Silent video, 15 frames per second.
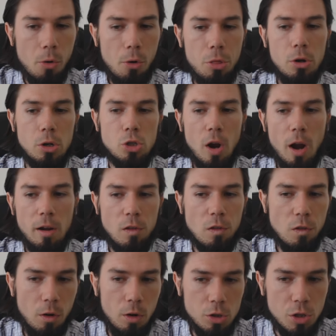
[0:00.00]
or they're trying to
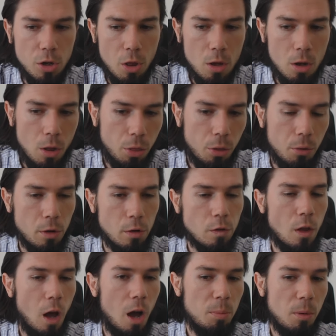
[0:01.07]
search it through the
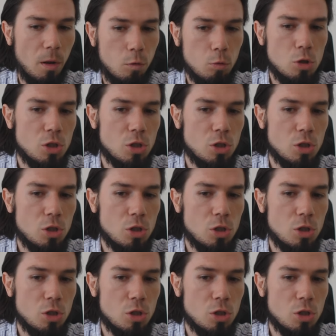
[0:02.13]
stop loss,